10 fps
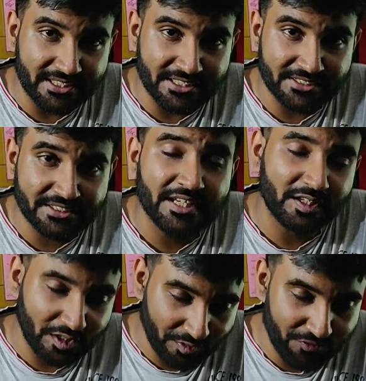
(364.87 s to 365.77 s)
gears,
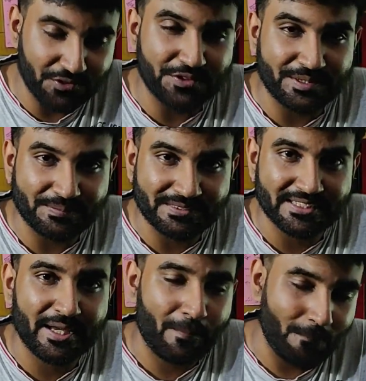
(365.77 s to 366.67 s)
live your
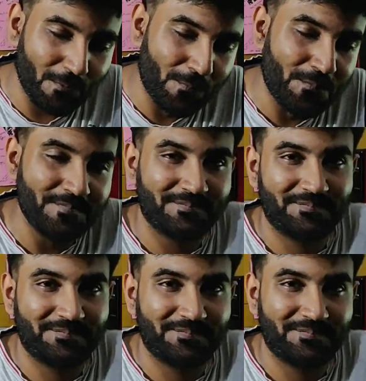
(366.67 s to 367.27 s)
dreams. Boom.